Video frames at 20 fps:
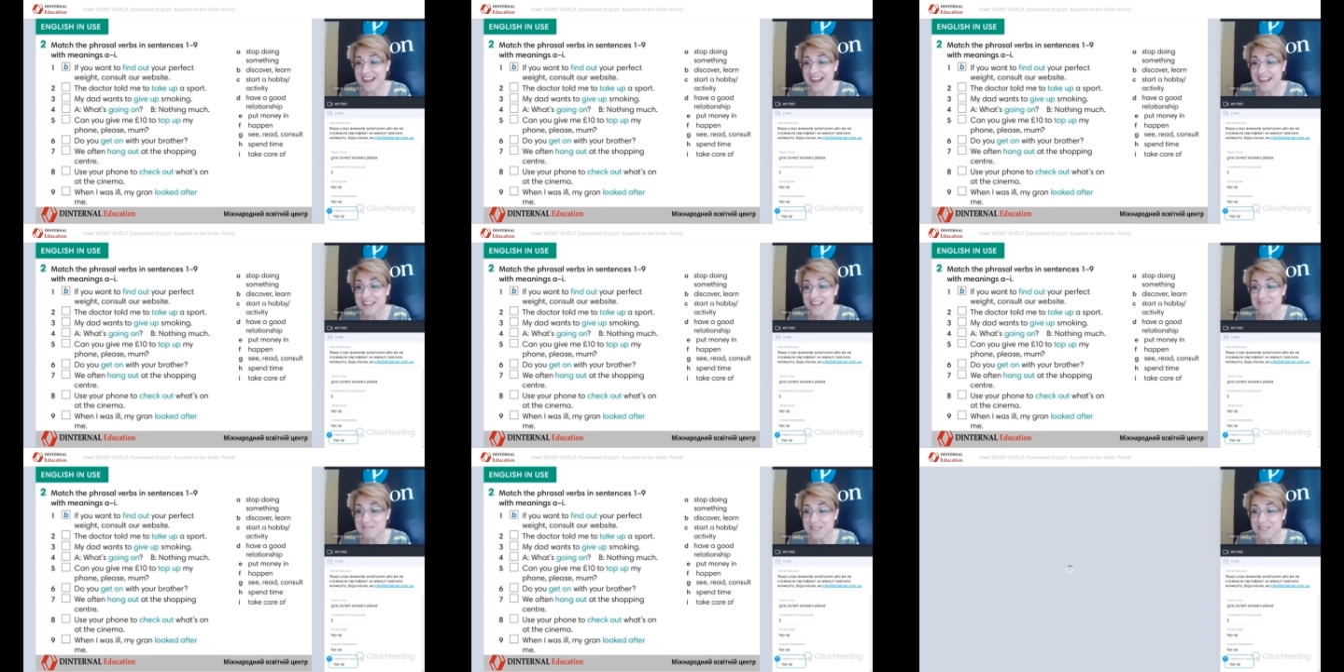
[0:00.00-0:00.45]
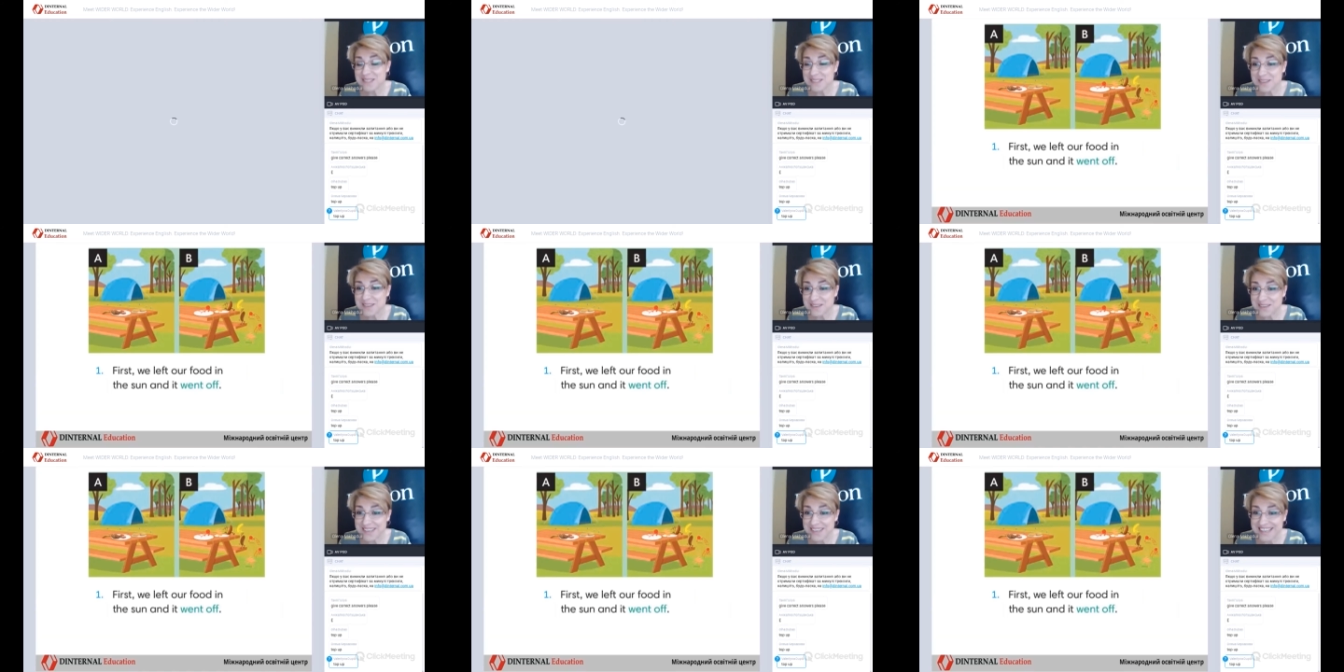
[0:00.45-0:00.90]
I'm
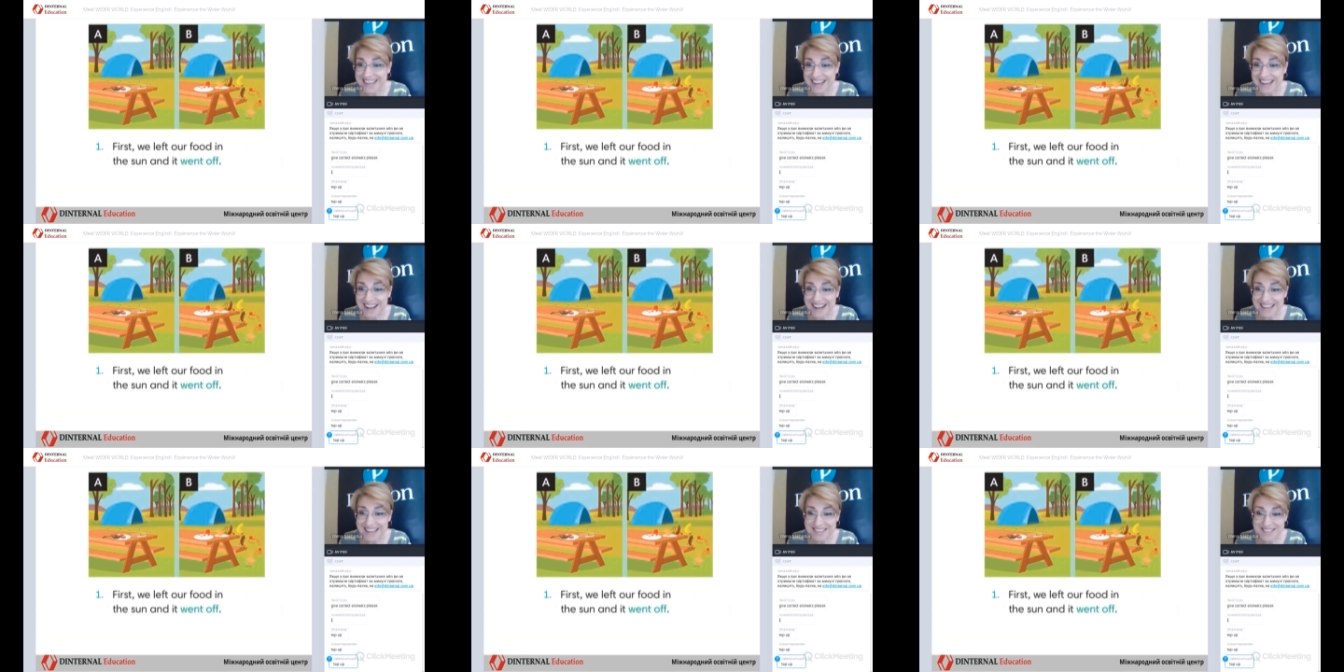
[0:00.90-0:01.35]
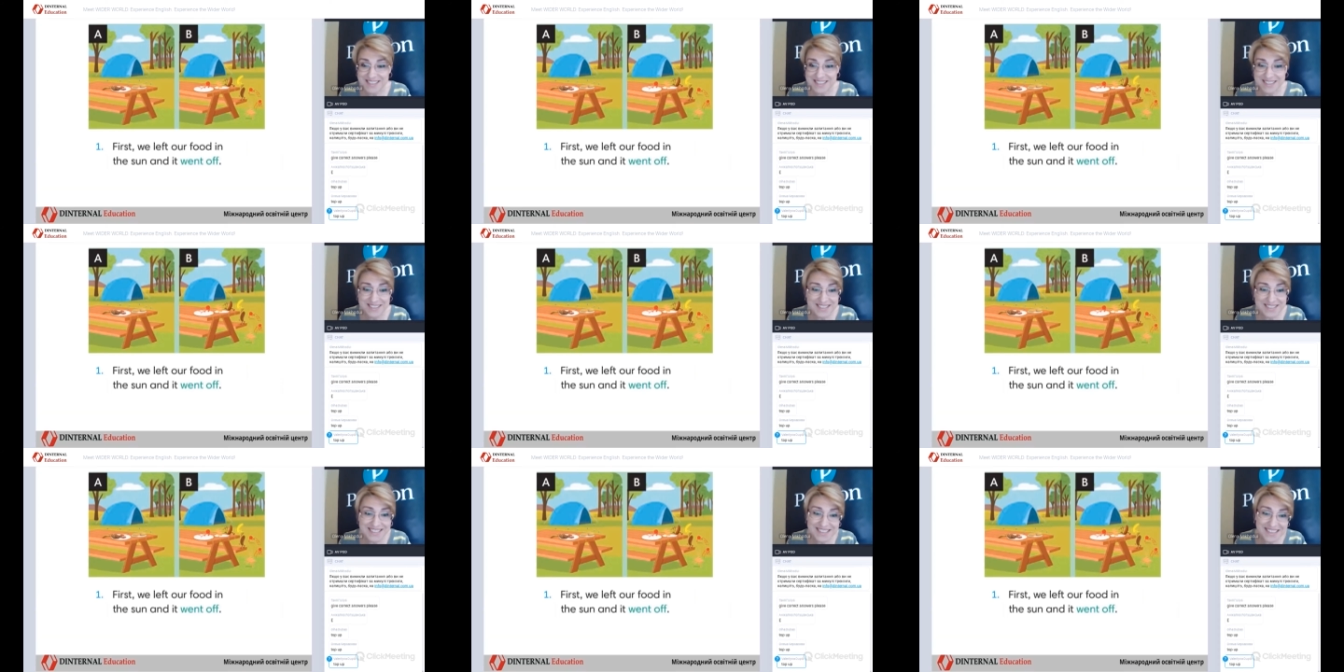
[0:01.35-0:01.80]
sorry. I
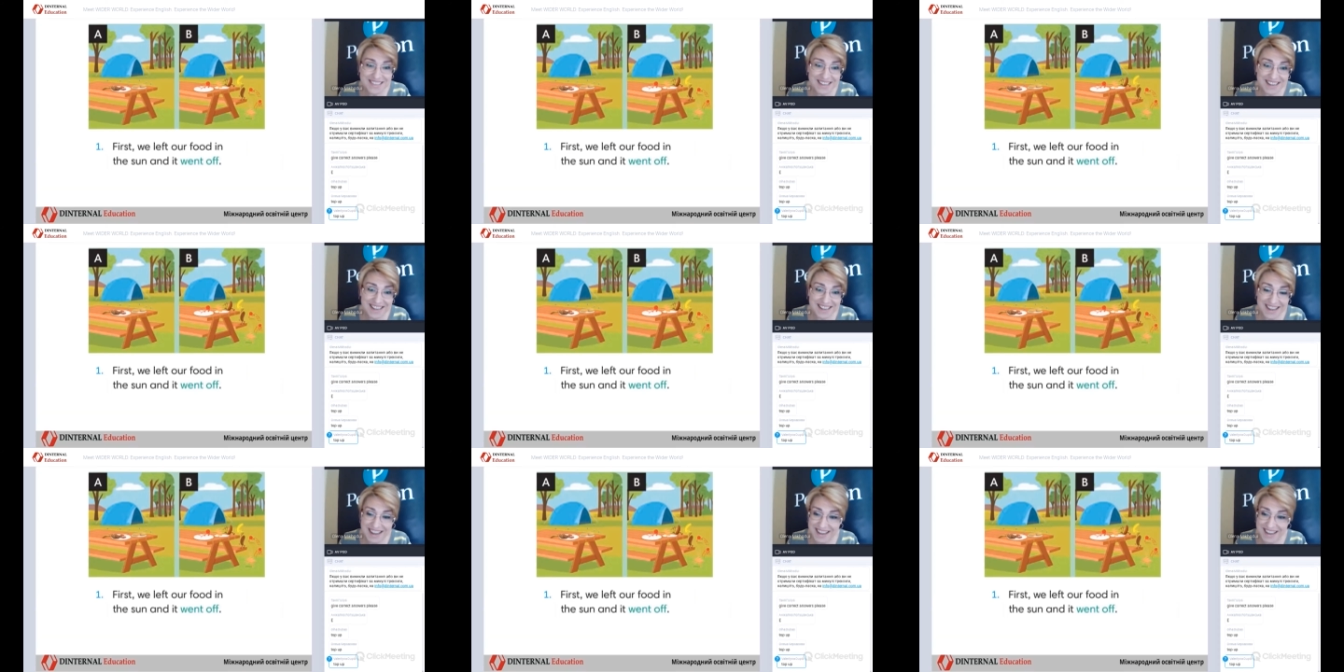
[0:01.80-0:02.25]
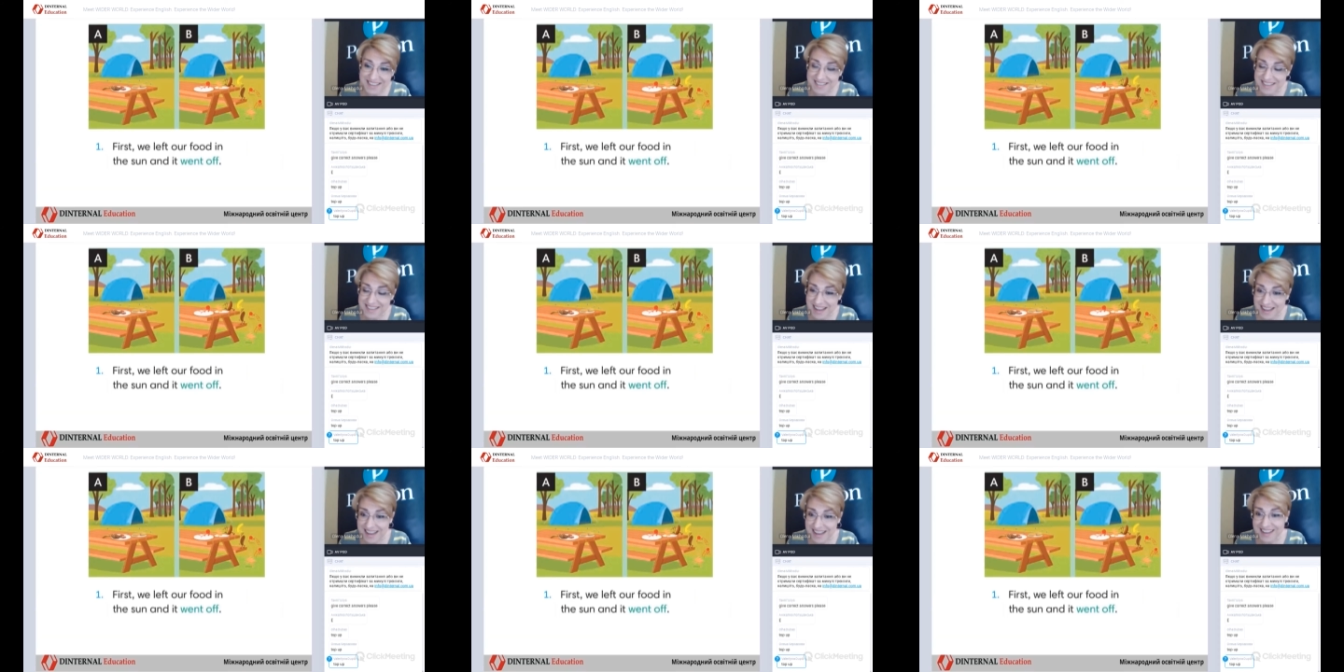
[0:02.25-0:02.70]
thought
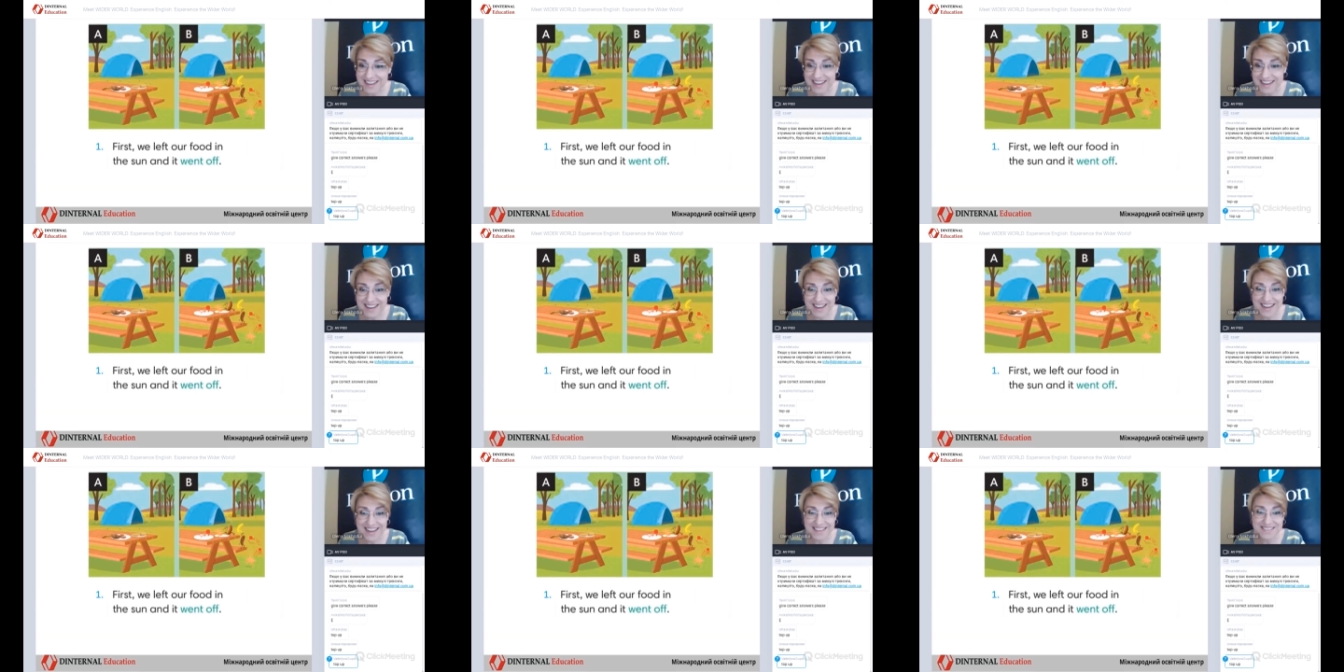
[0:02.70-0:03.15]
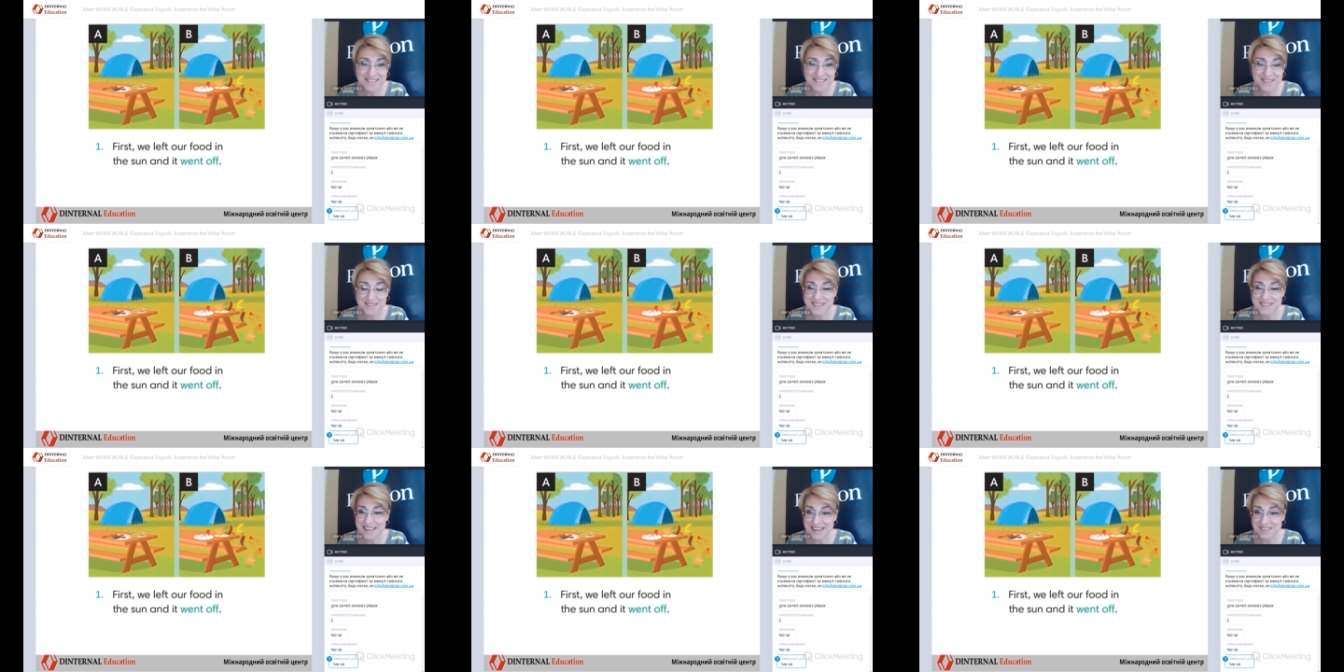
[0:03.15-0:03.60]

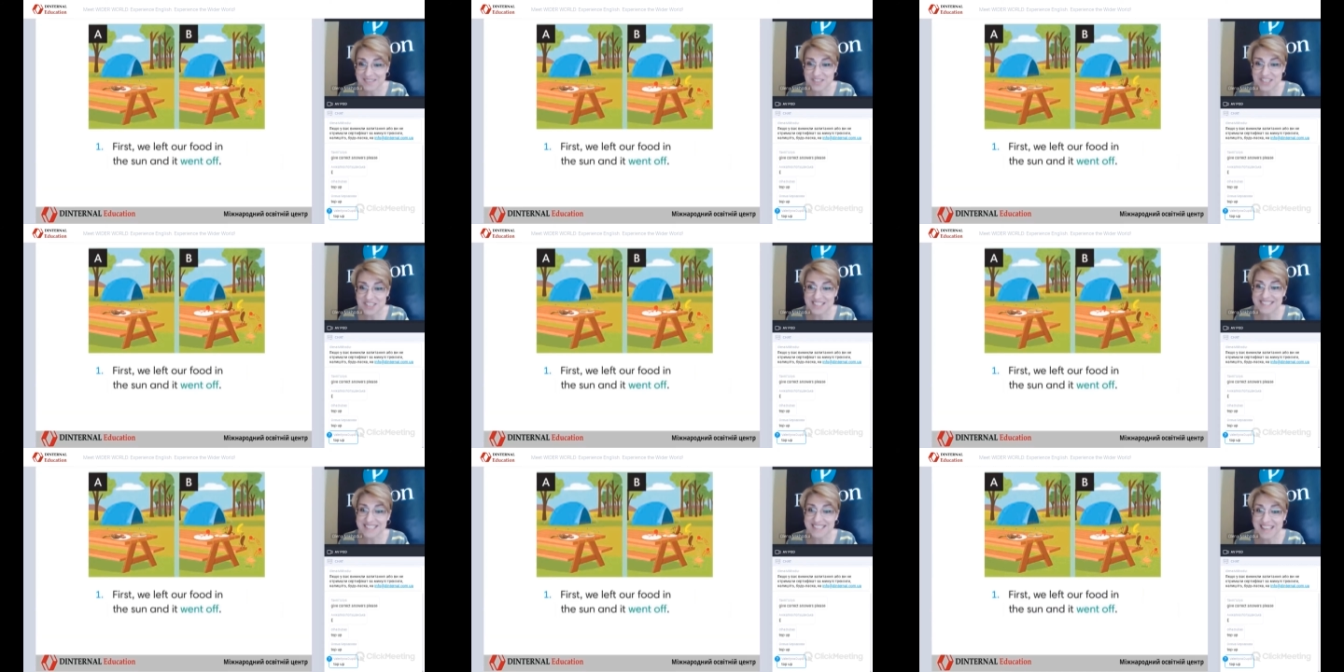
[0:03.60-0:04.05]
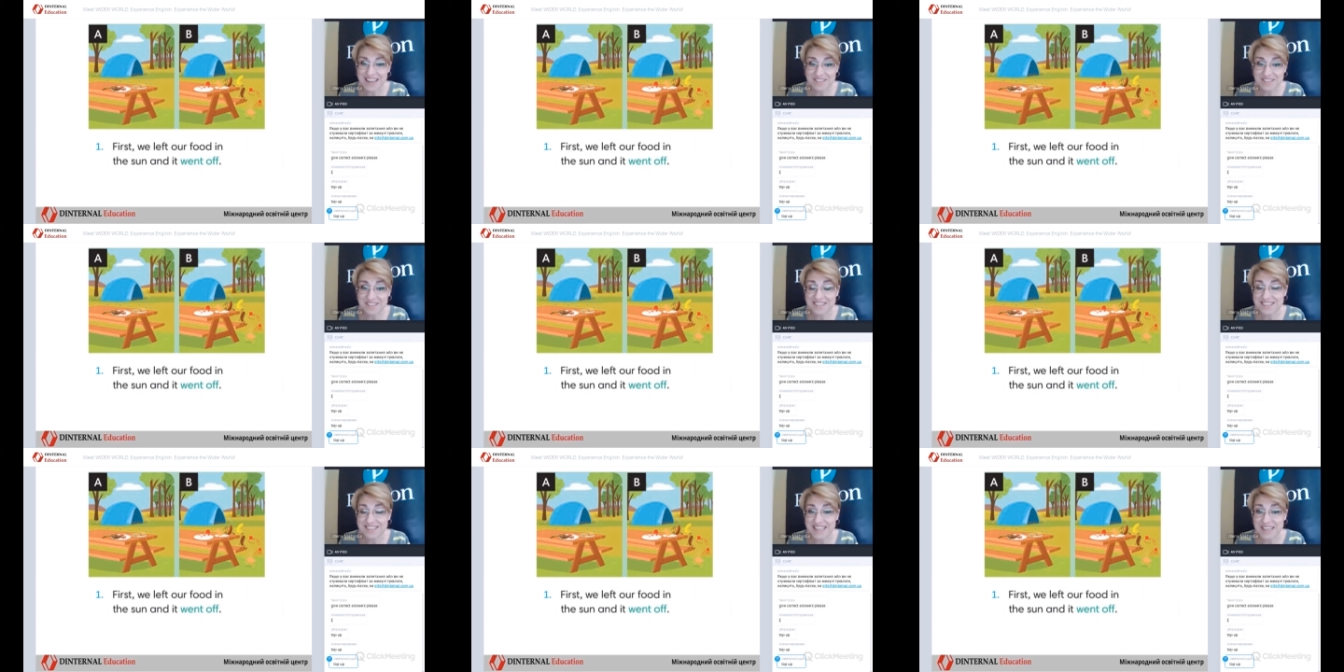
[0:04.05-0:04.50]
I've just
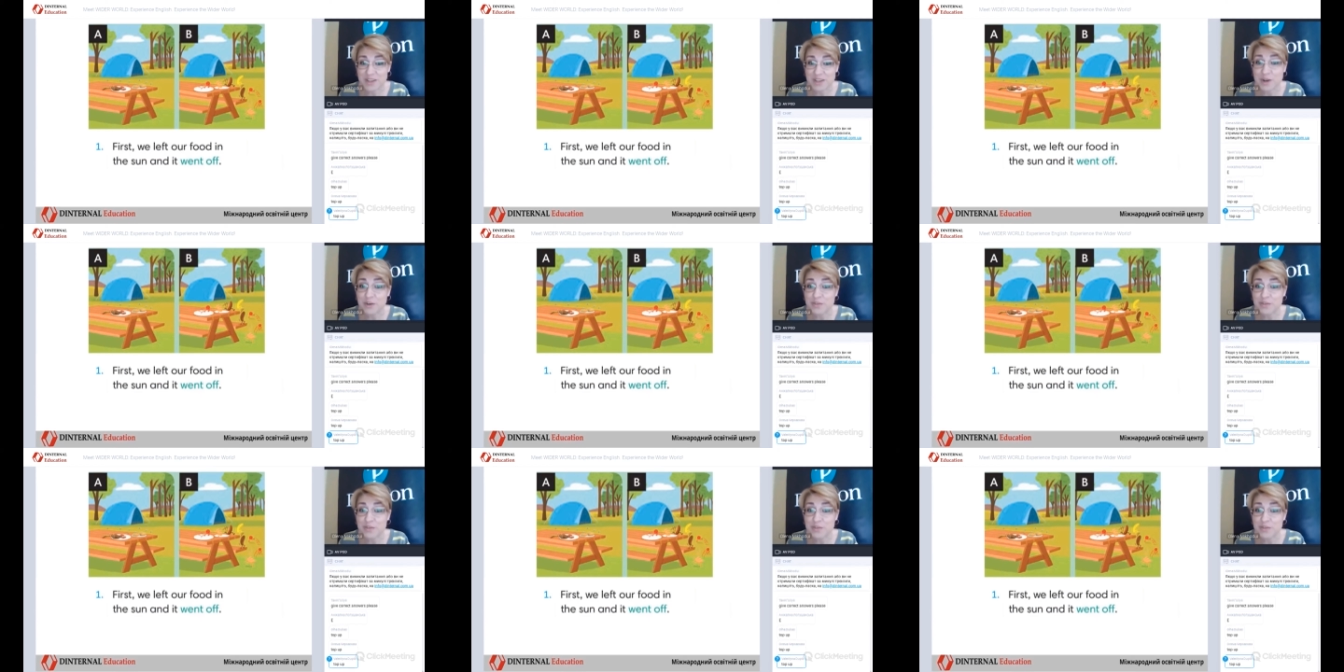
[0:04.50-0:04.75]
covered that.